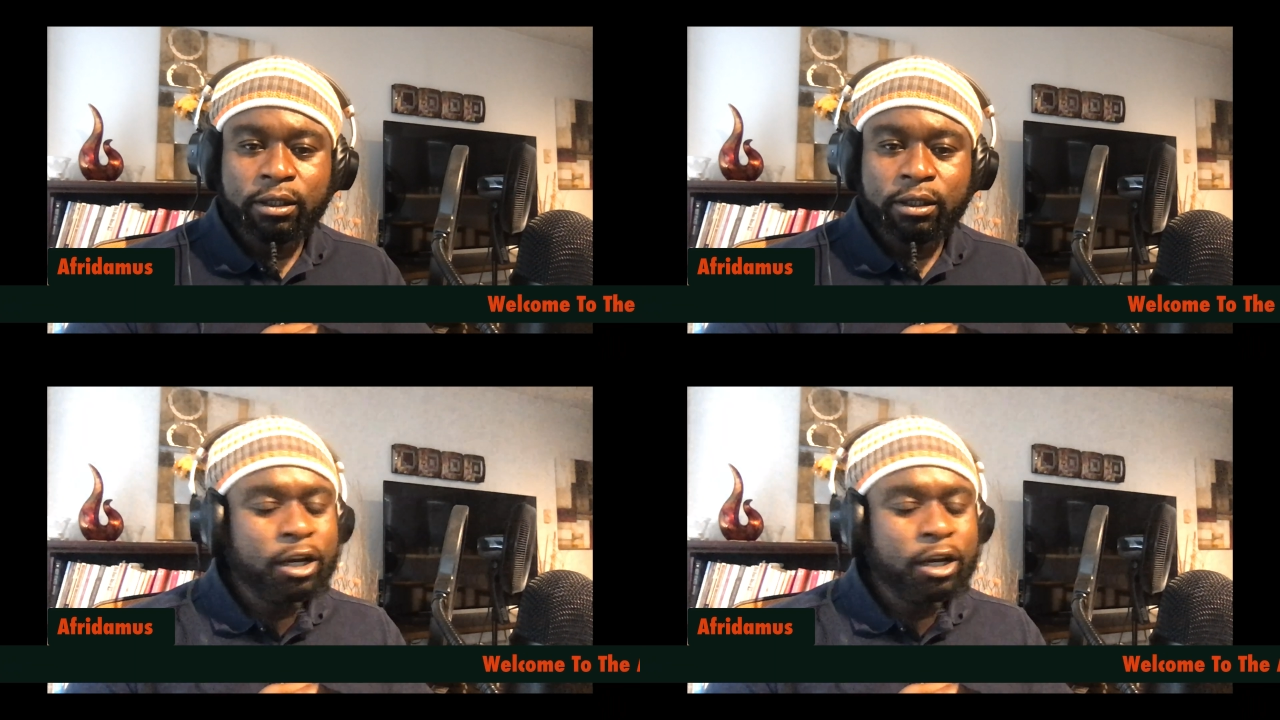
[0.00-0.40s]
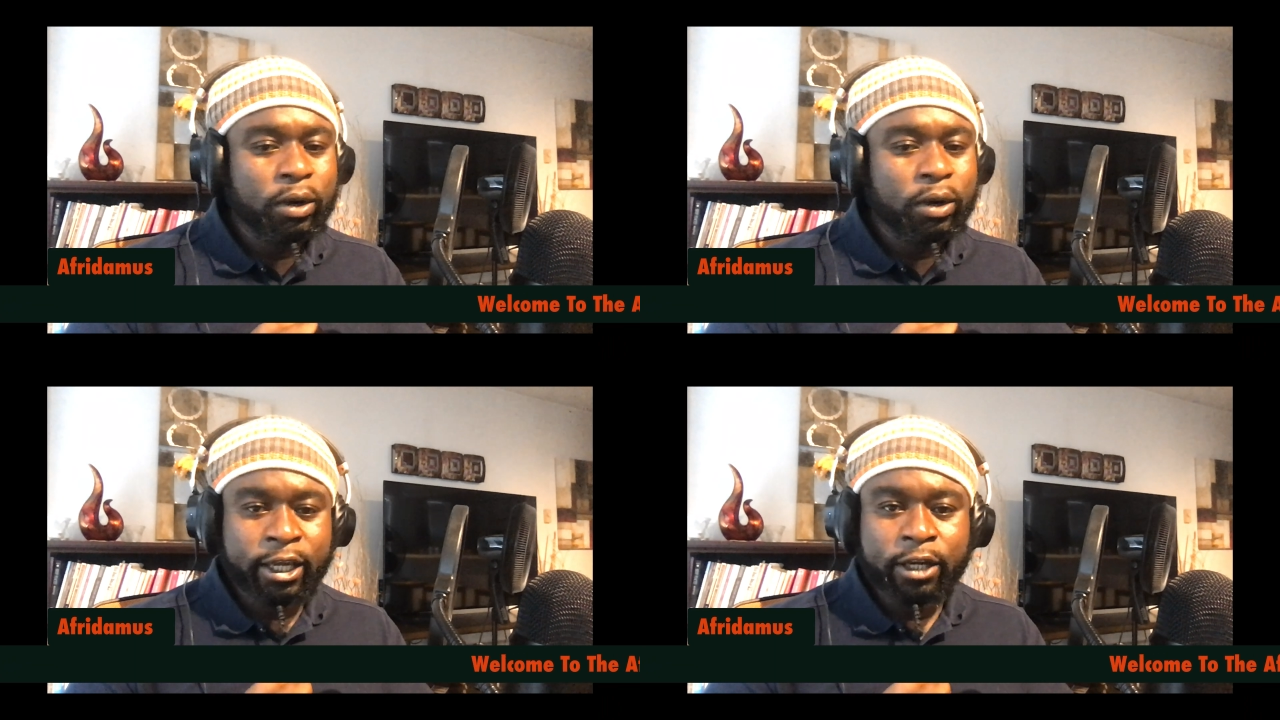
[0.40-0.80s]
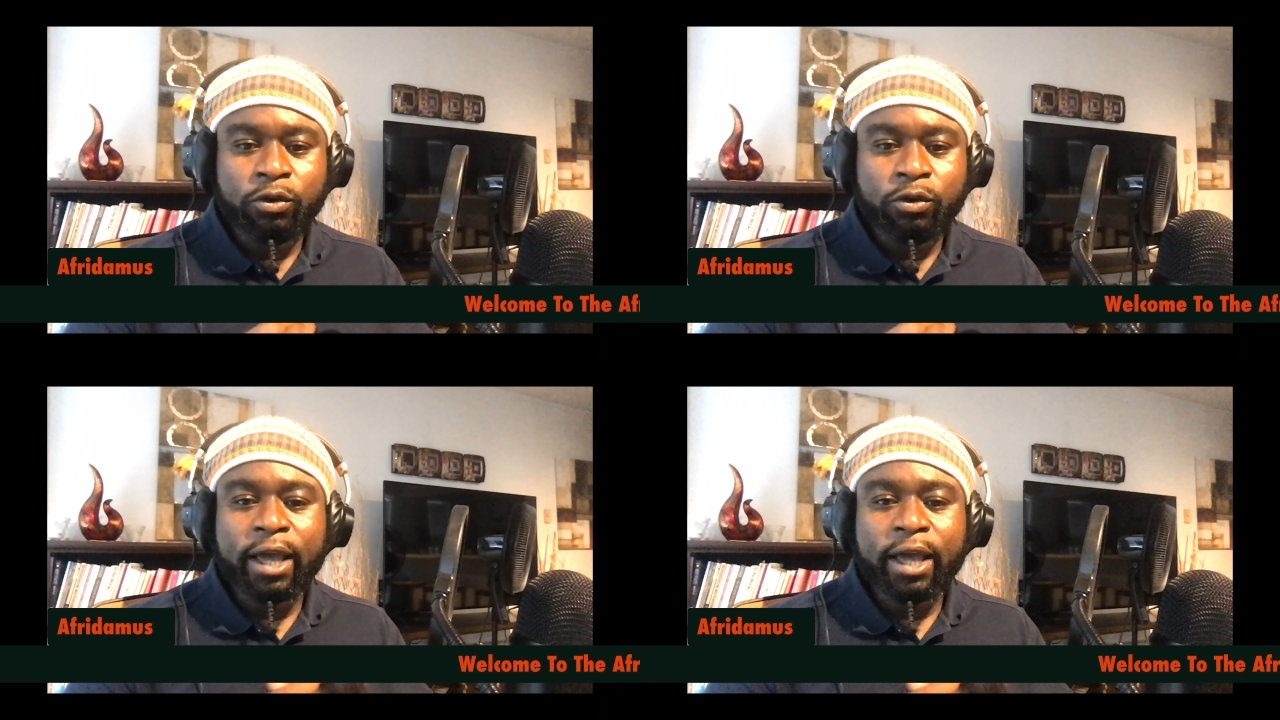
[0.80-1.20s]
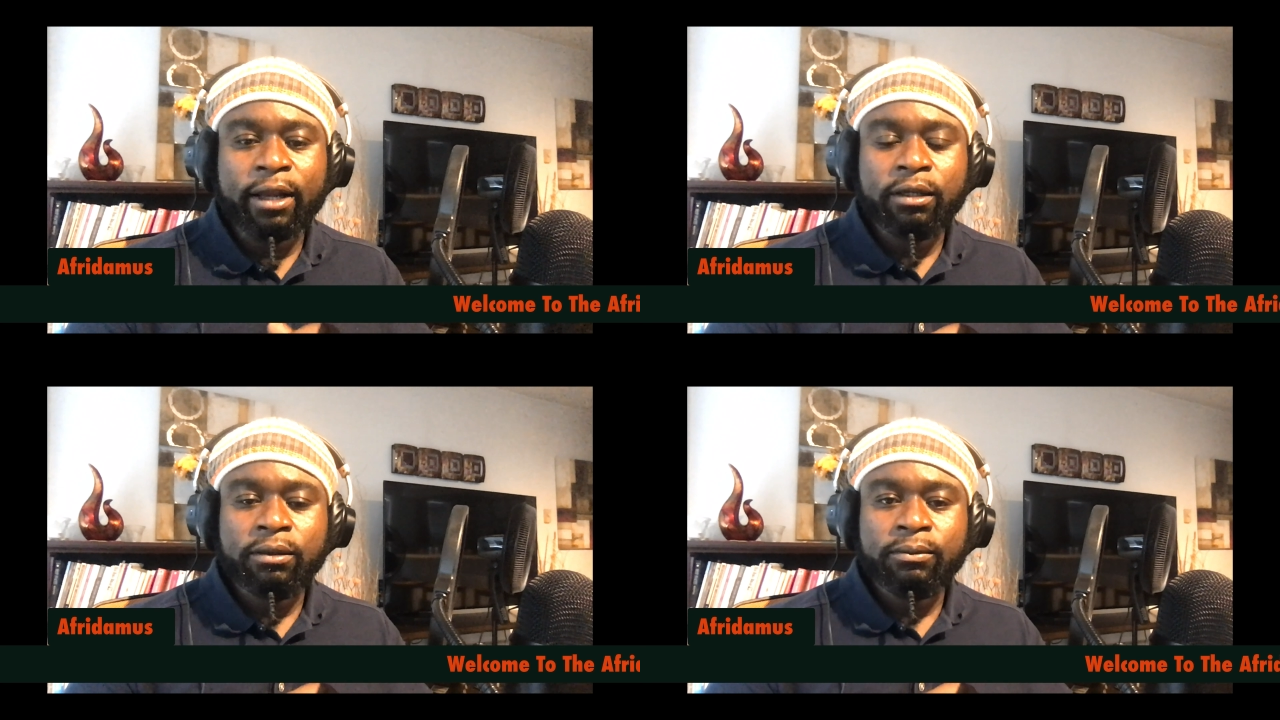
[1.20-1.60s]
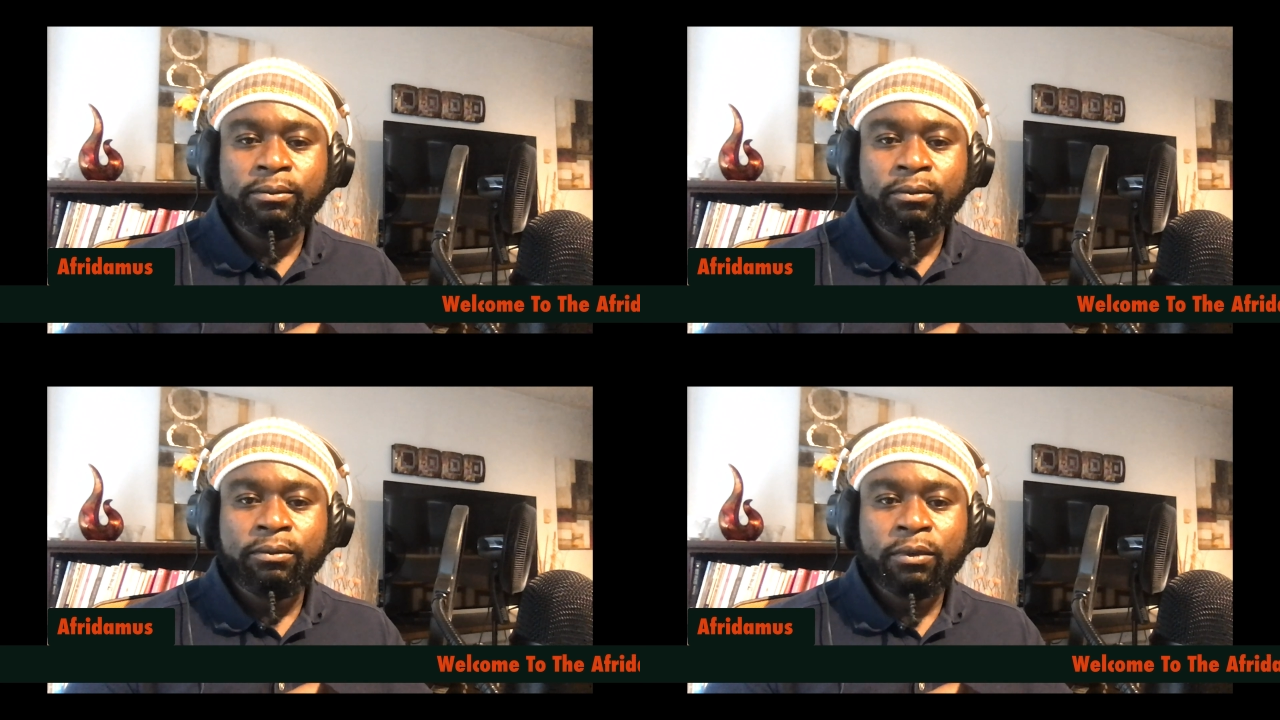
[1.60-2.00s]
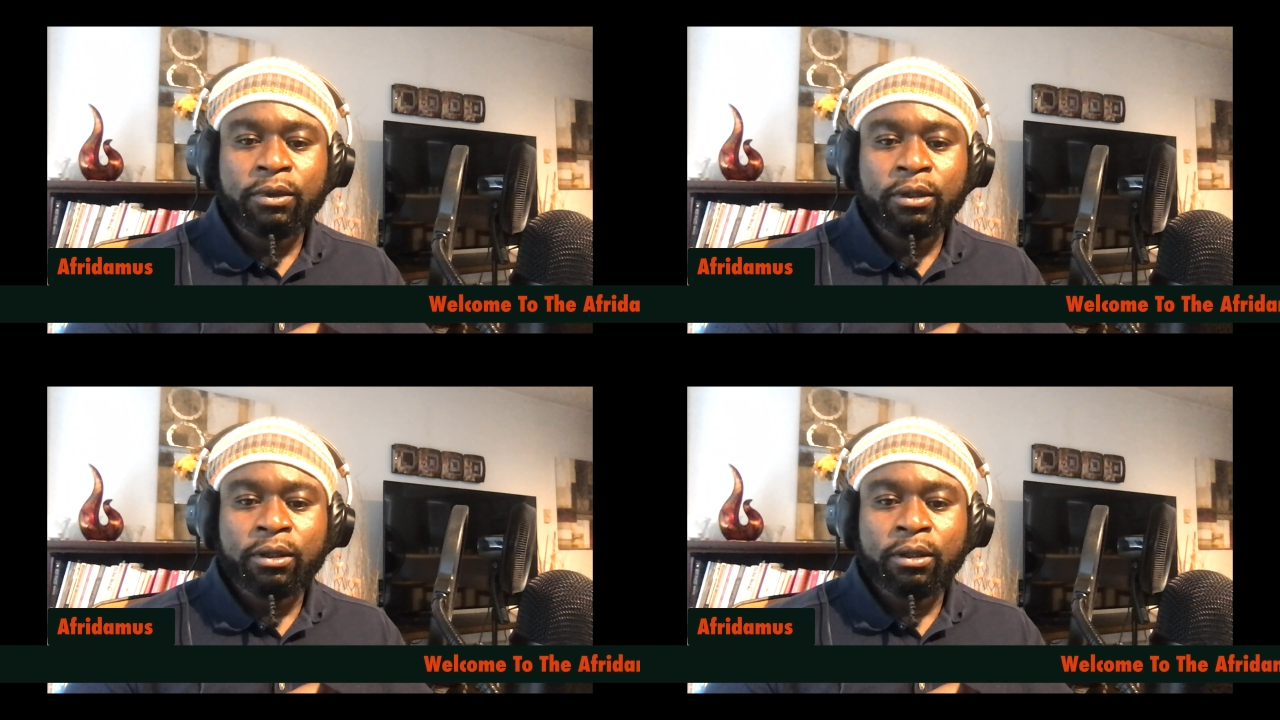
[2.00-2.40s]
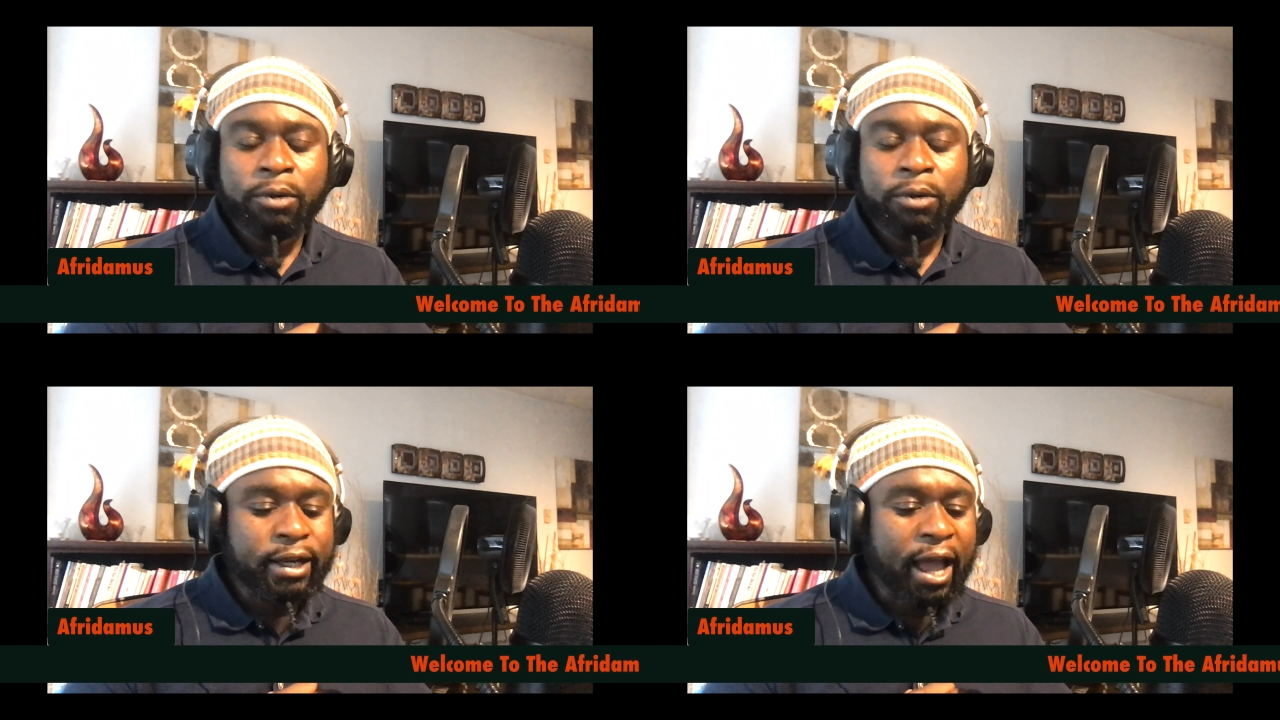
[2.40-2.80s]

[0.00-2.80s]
Anyone can do that. But